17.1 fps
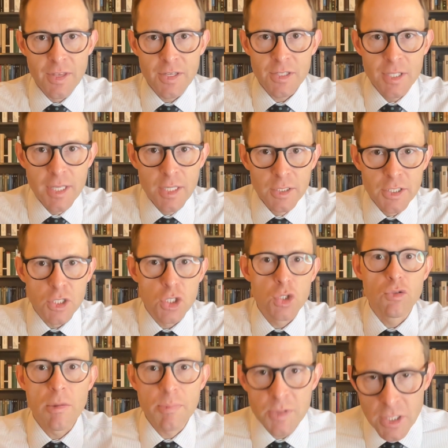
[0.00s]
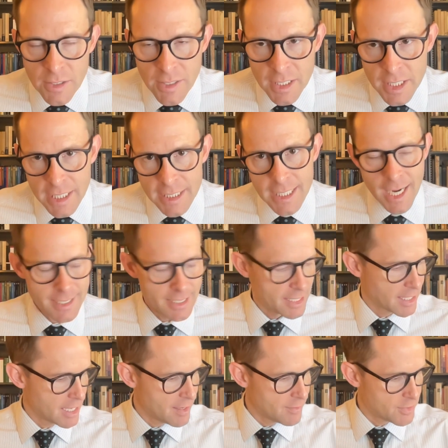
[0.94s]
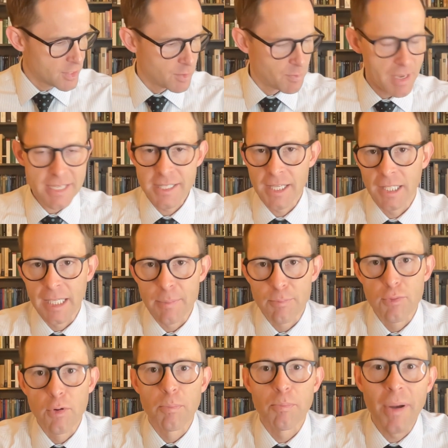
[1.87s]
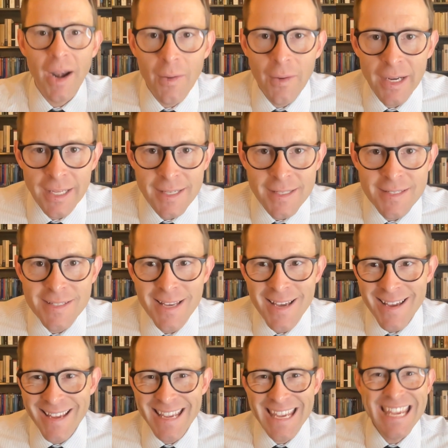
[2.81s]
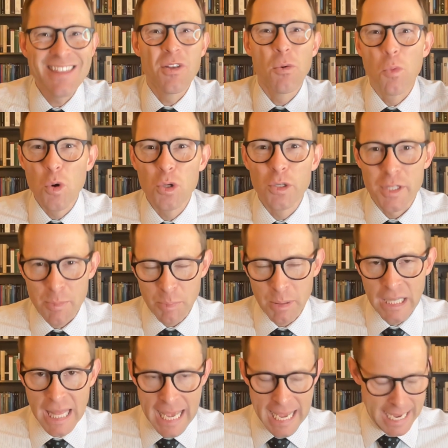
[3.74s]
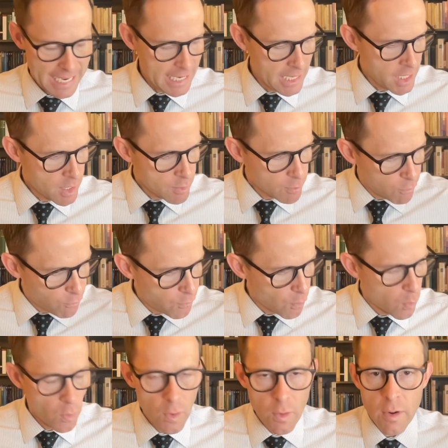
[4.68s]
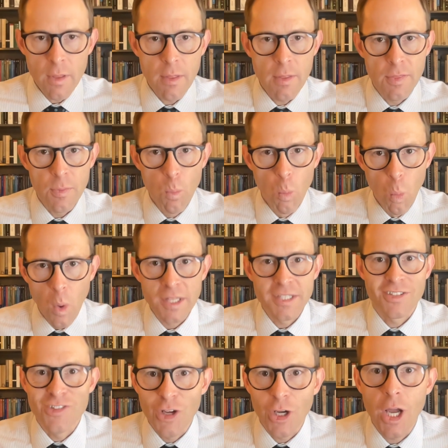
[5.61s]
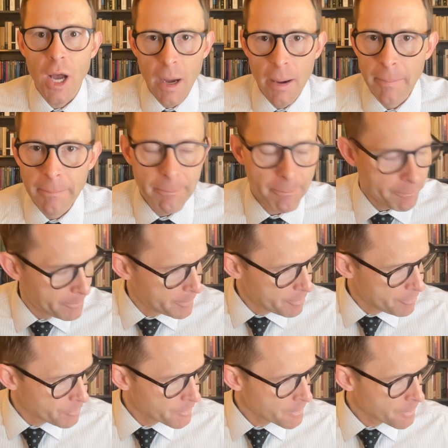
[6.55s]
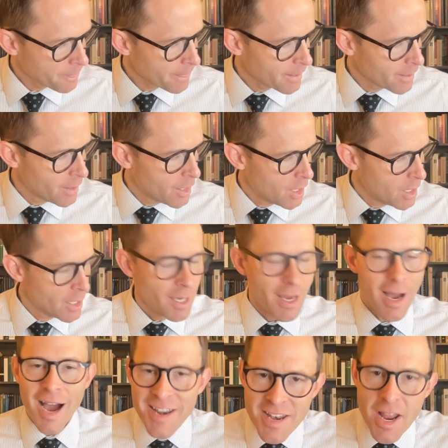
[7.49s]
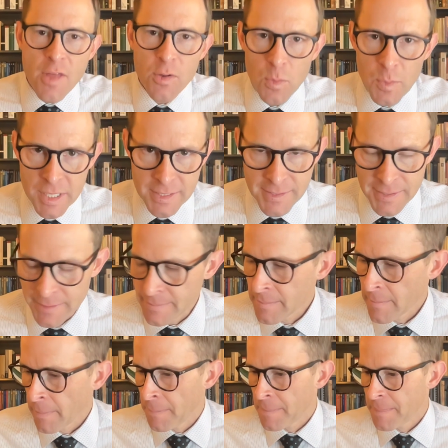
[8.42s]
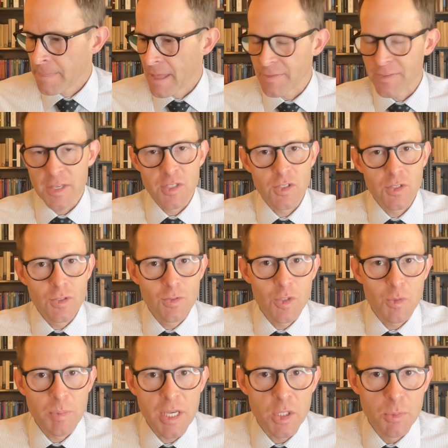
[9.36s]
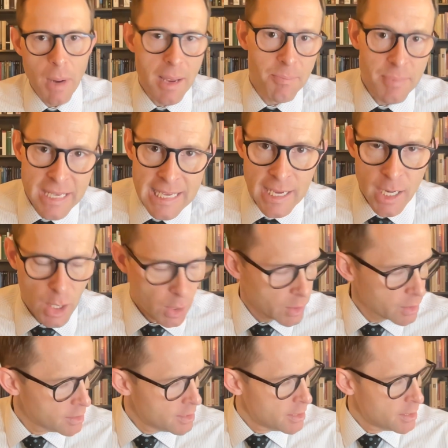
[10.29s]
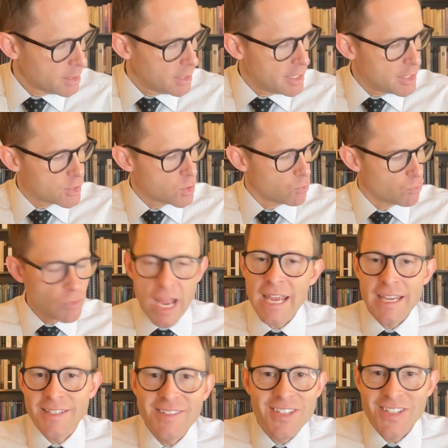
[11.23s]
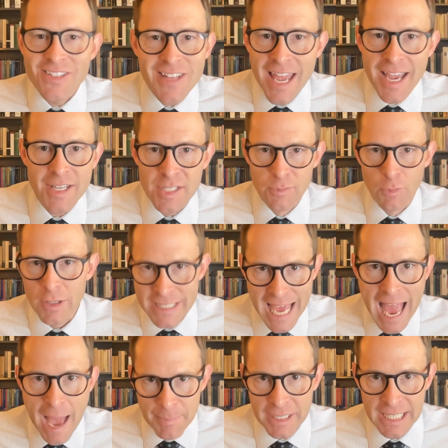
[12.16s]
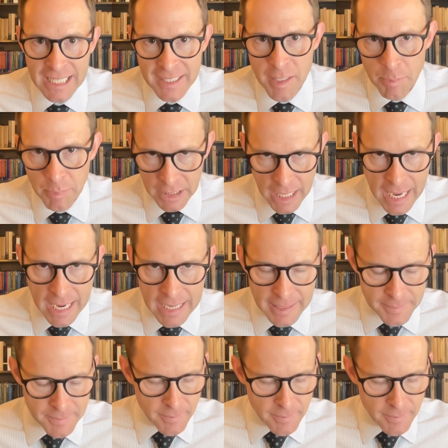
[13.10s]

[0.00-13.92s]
little description that Titania gives is basically preparing us in the world of the play for what's to come. Another reason that this speech might be here is to raise the stakes of what's happening in the play.